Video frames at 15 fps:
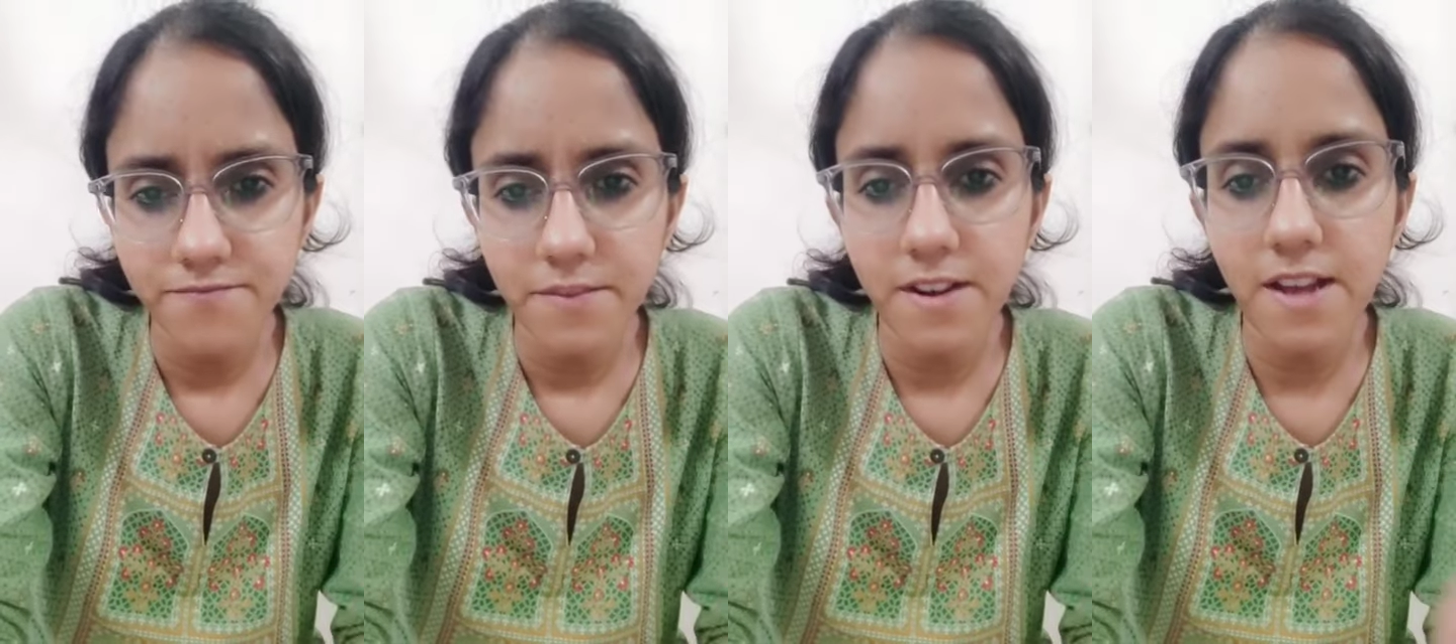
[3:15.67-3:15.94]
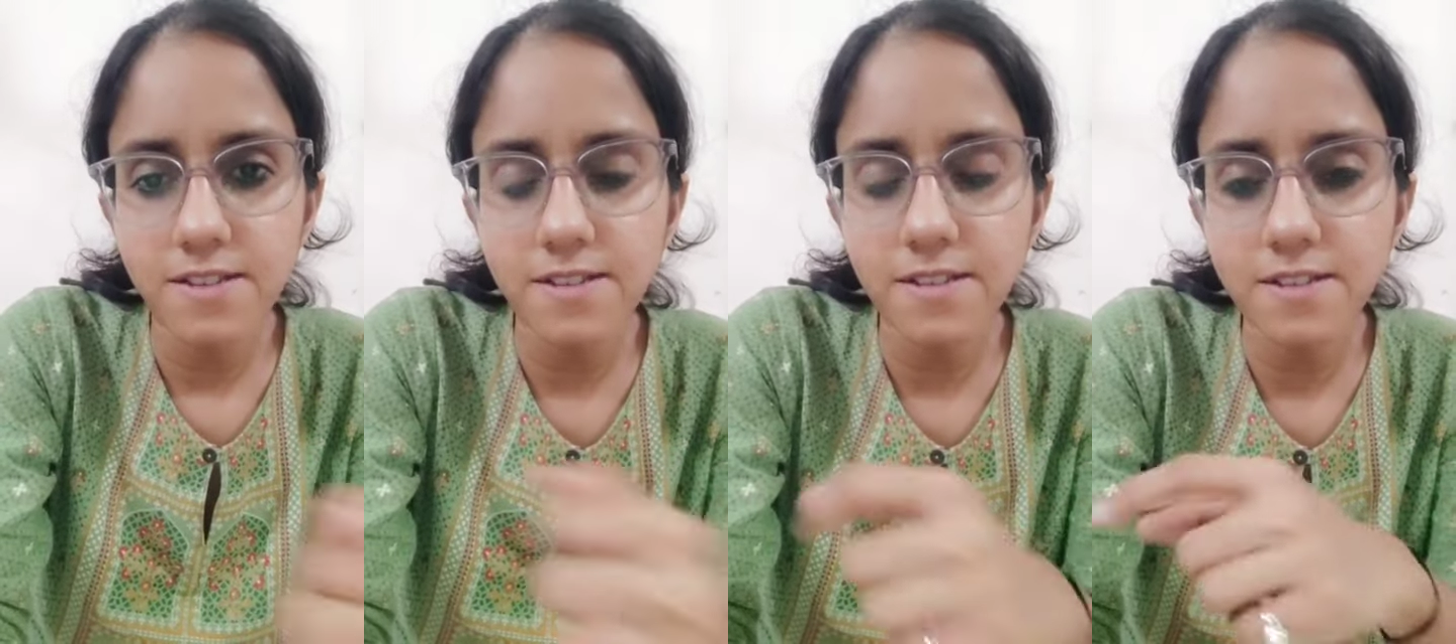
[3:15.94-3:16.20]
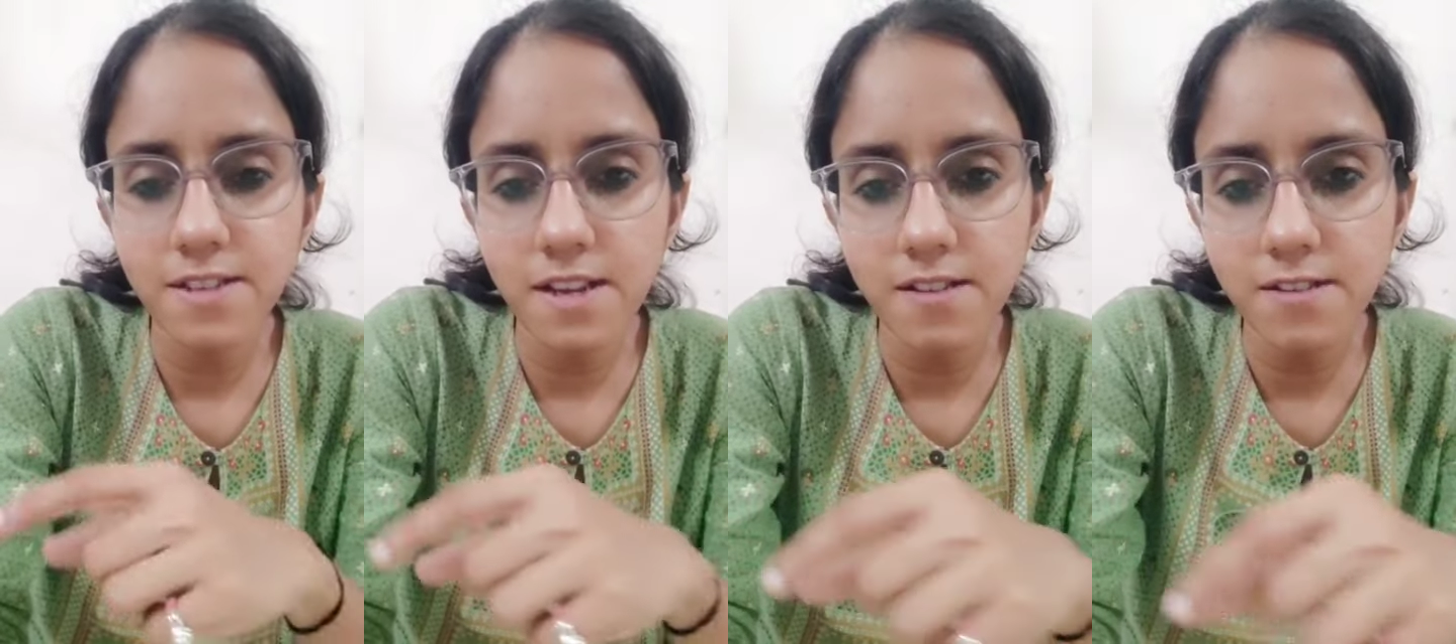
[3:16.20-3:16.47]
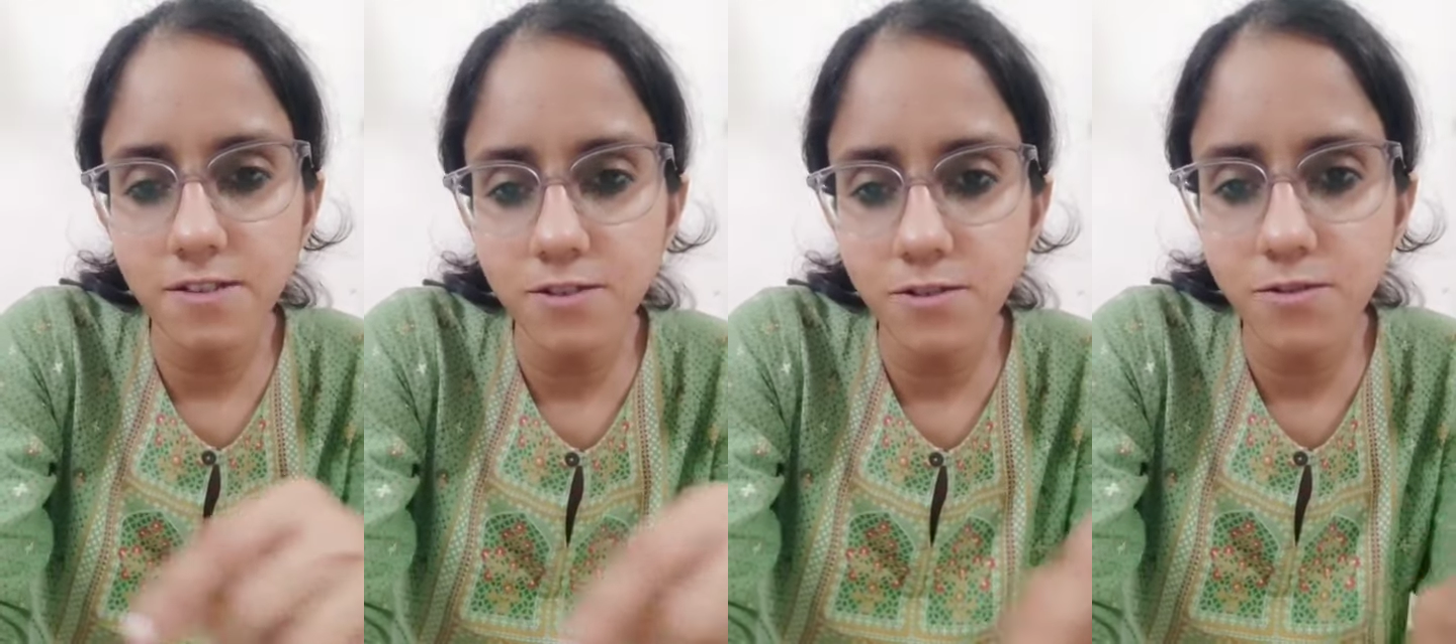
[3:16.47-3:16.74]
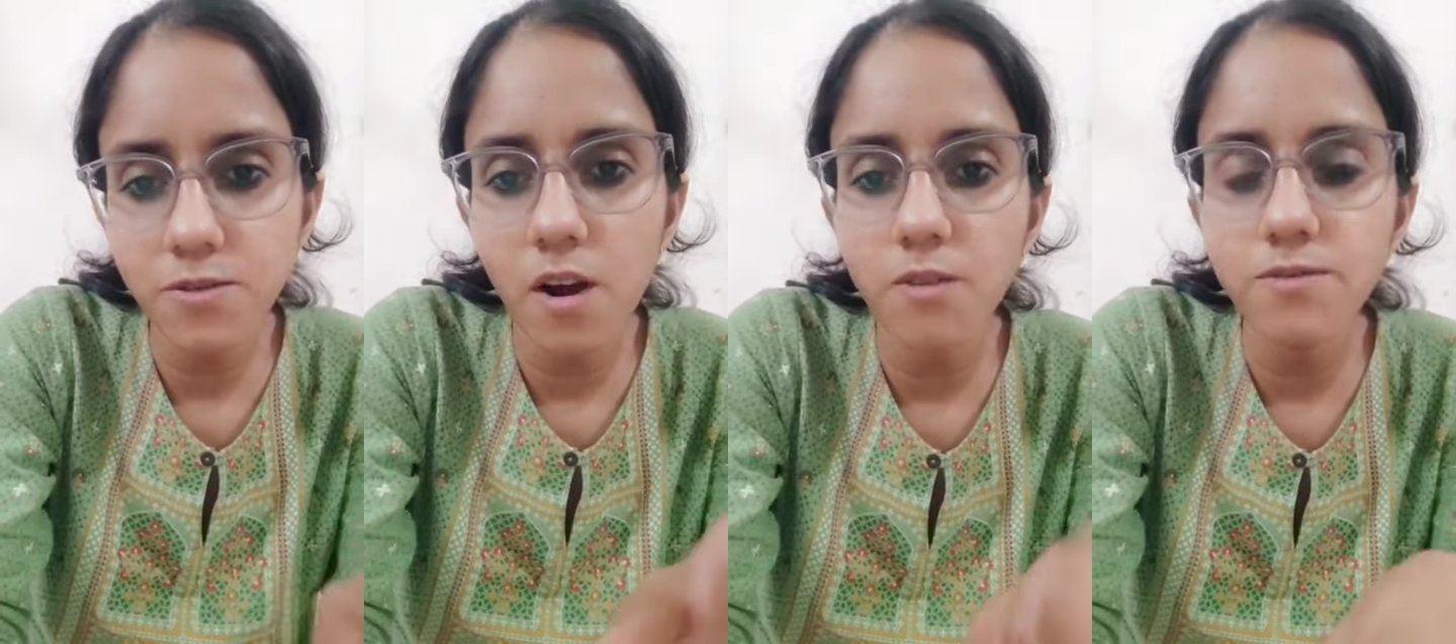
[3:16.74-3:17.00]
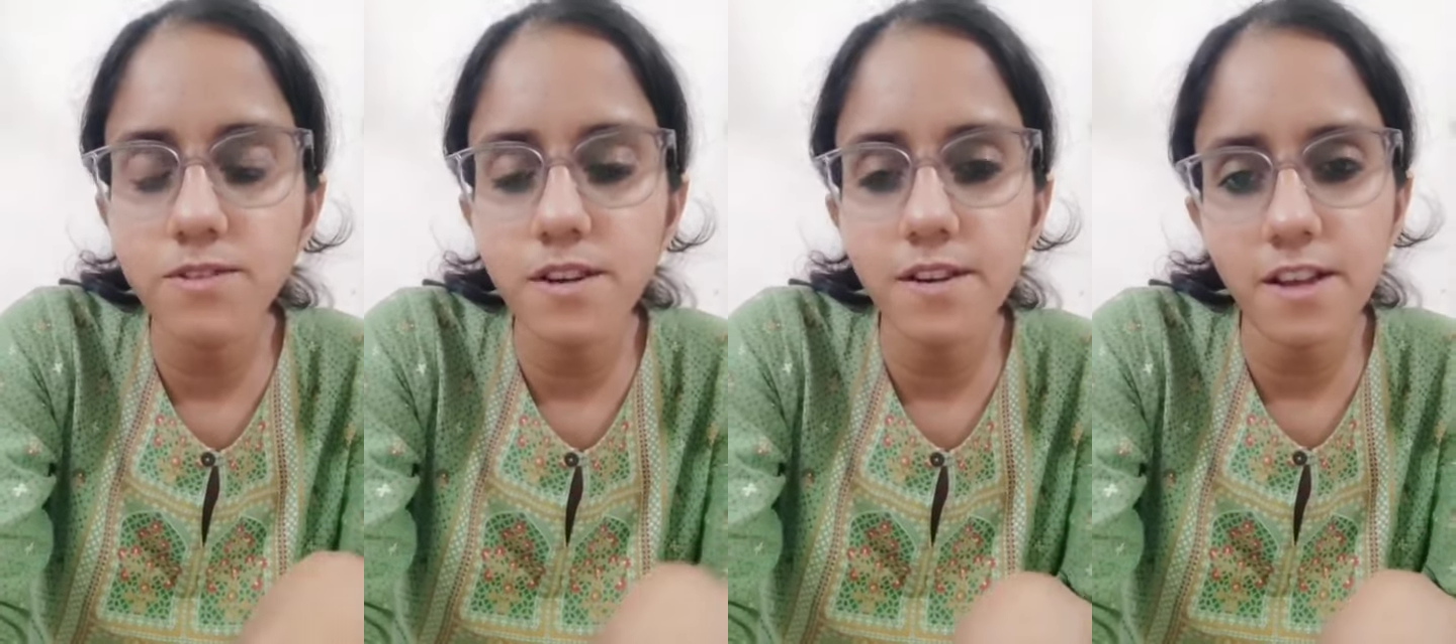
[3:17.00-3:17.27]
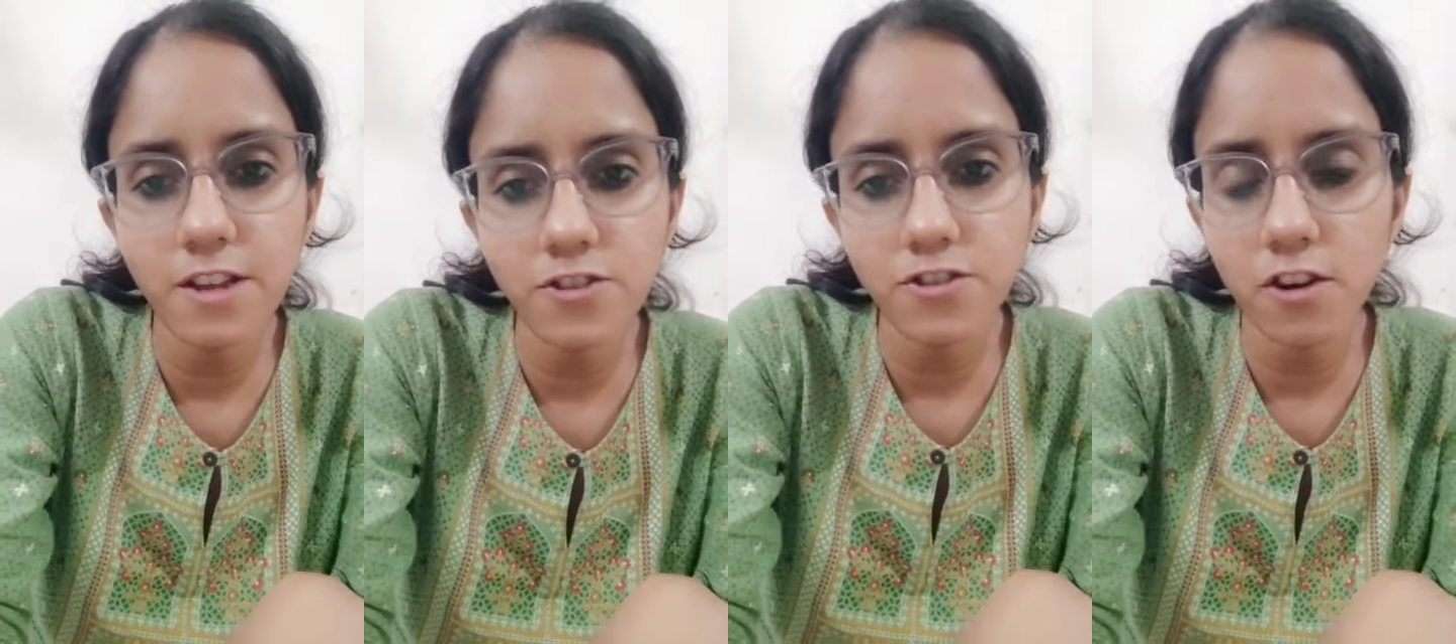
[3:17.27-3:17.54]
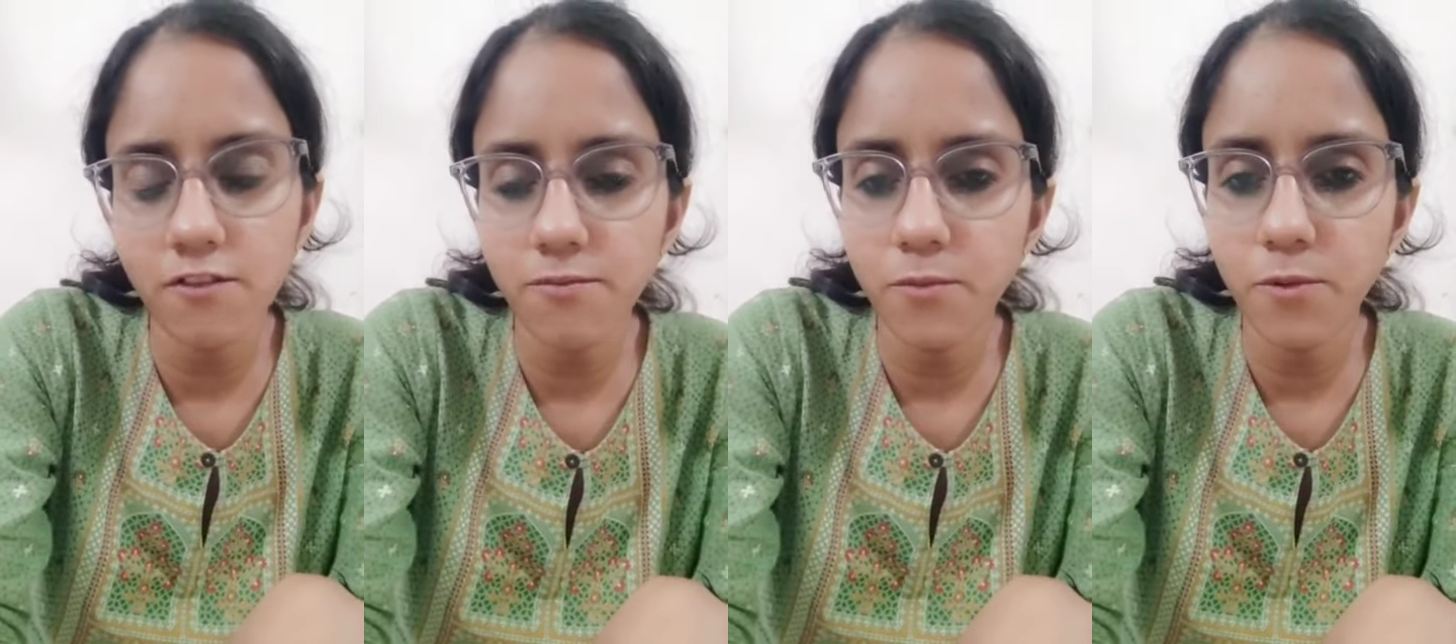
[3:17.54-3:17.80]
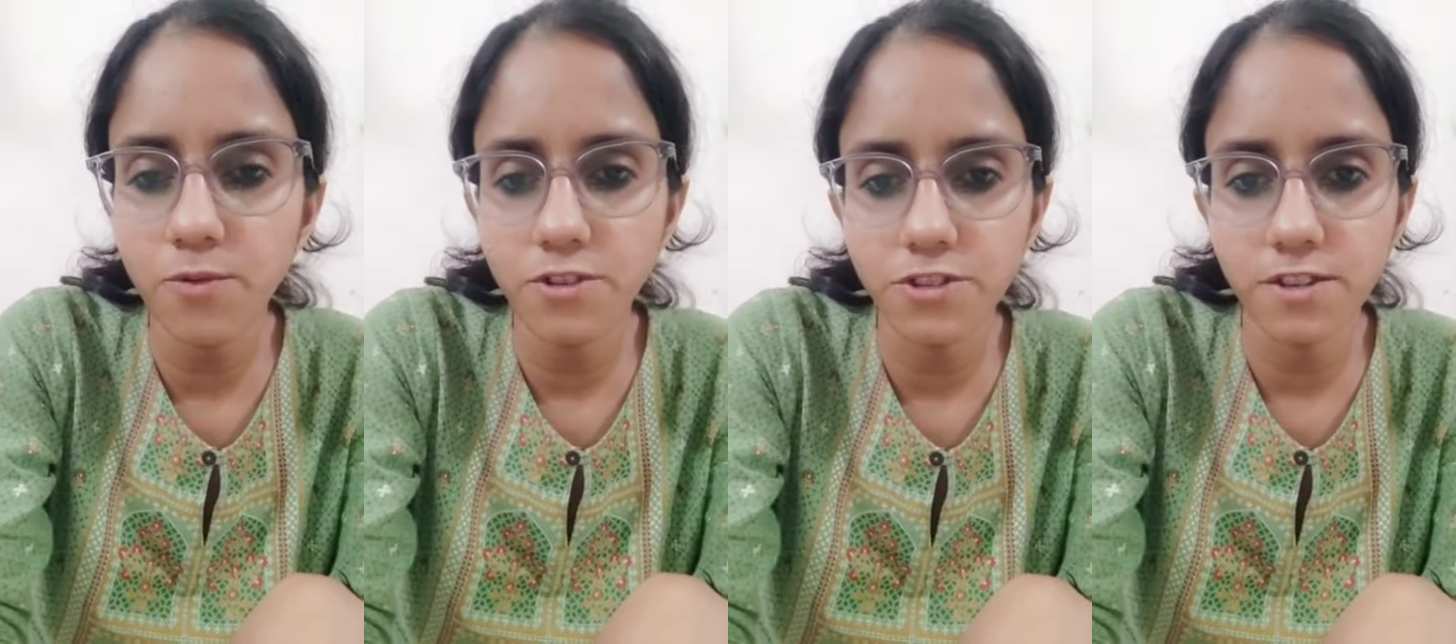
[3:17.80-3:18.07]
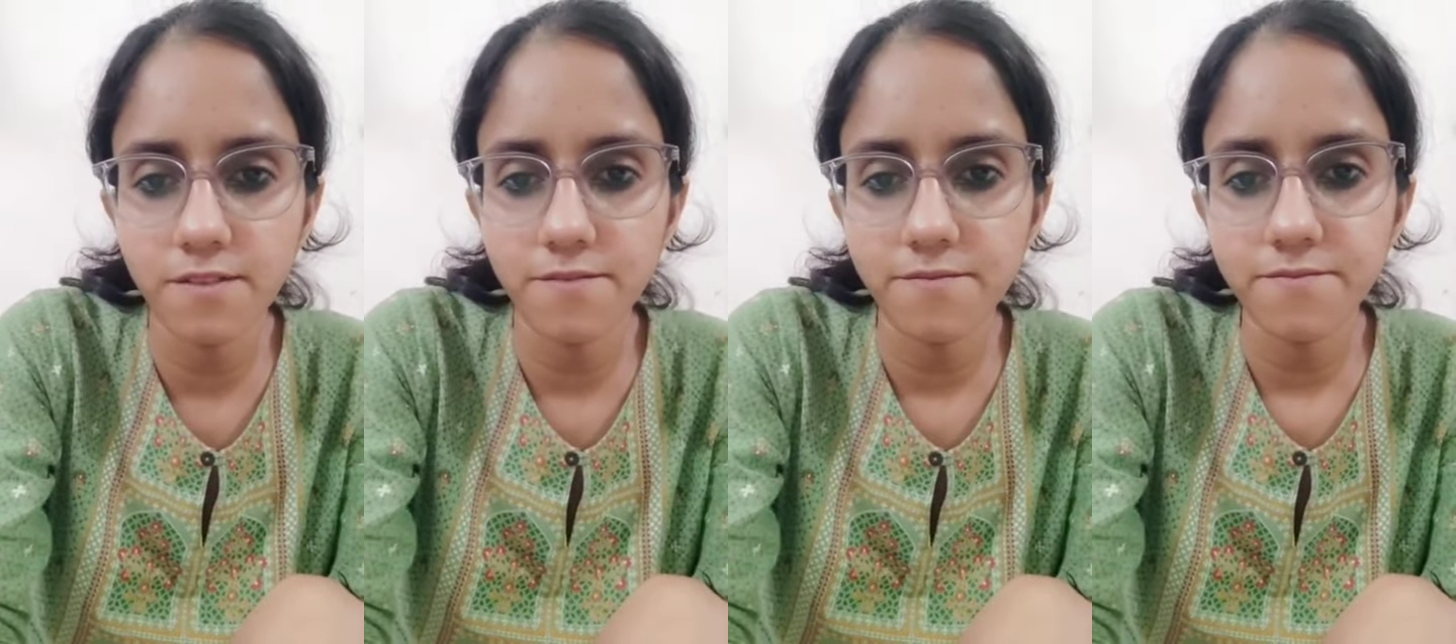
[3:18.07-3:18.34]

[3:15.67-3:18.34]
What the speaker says: resistance throughout the range of motion.